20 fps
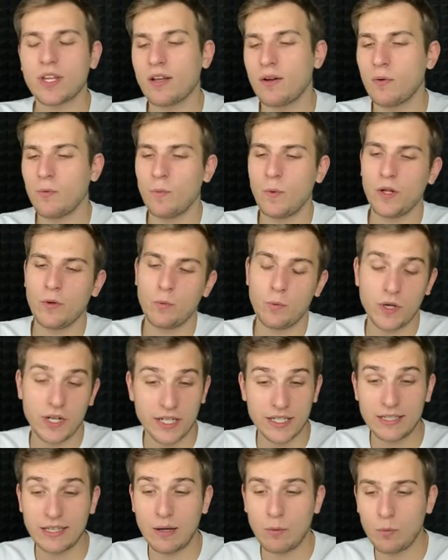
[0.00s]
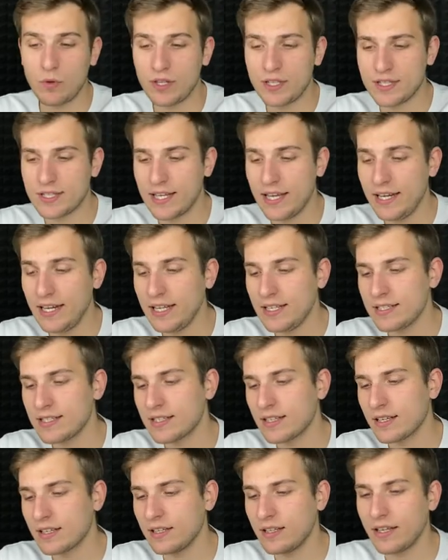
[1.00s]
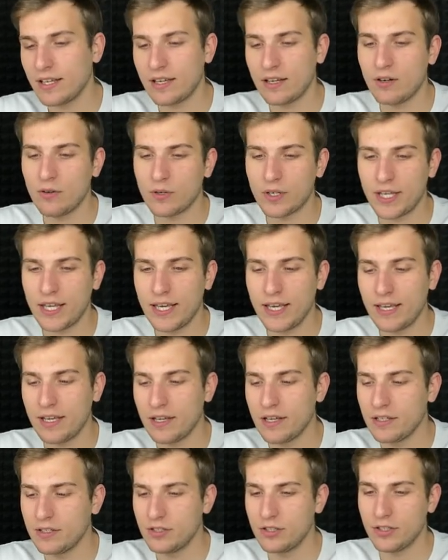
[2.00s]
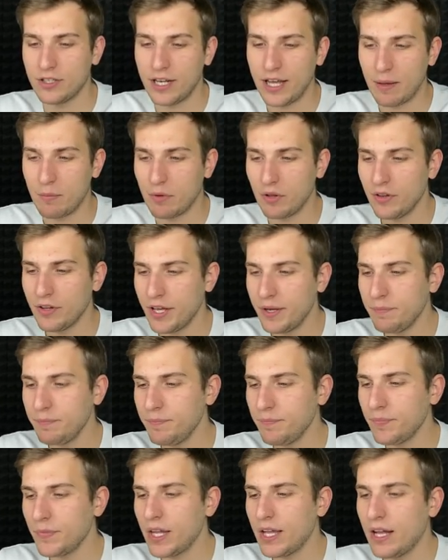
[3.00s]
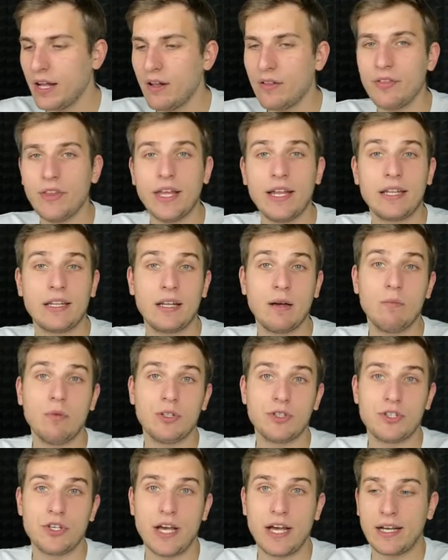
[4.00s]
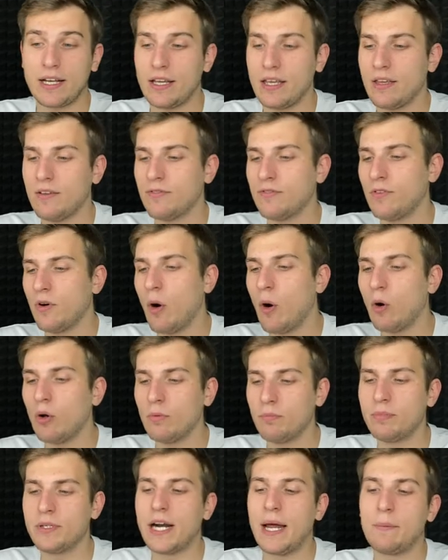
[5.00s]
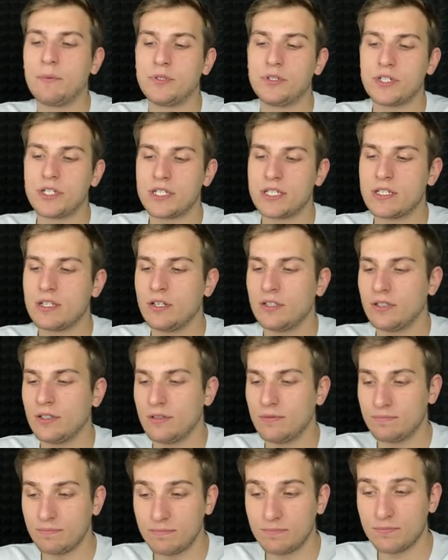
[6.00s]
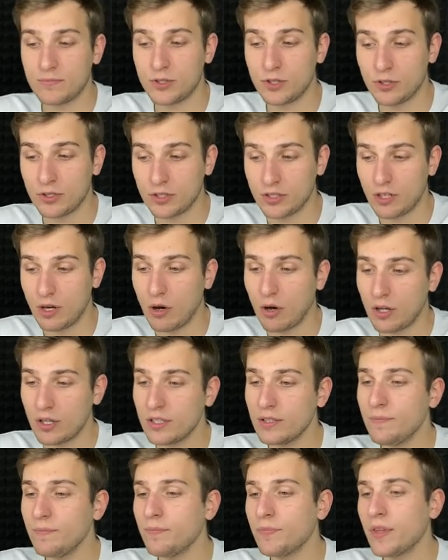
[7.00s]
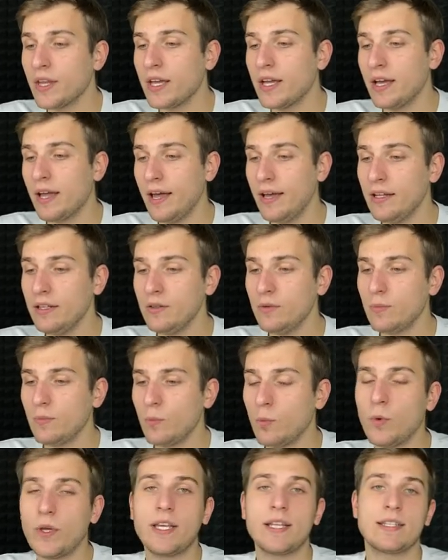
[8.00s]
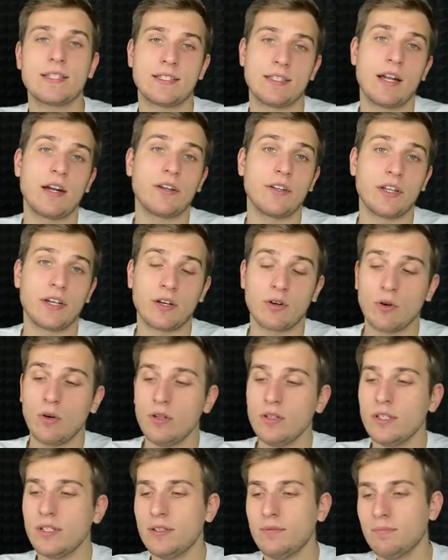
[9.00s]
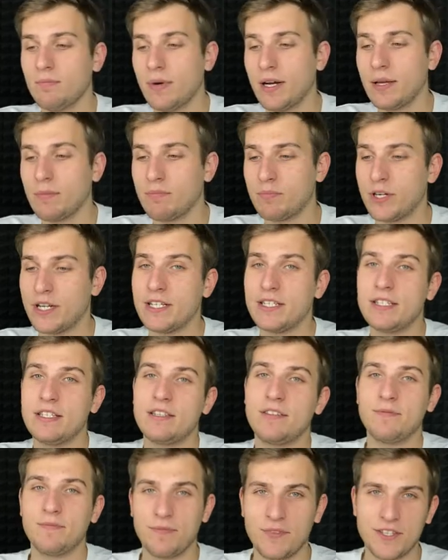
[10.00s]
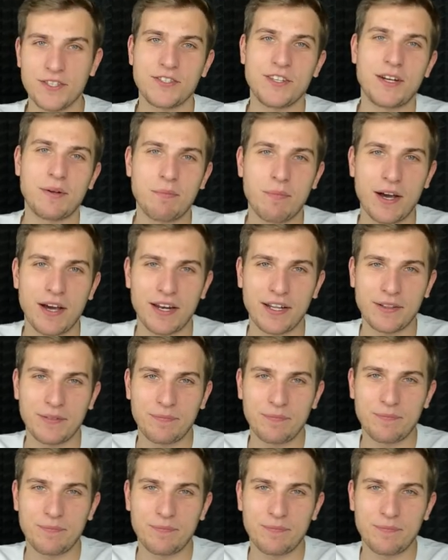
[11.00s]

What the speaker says: When we are done with the settings, click OK to enable them. Then double check if all parameters turned on, and we can start the crawling by pressing the start button.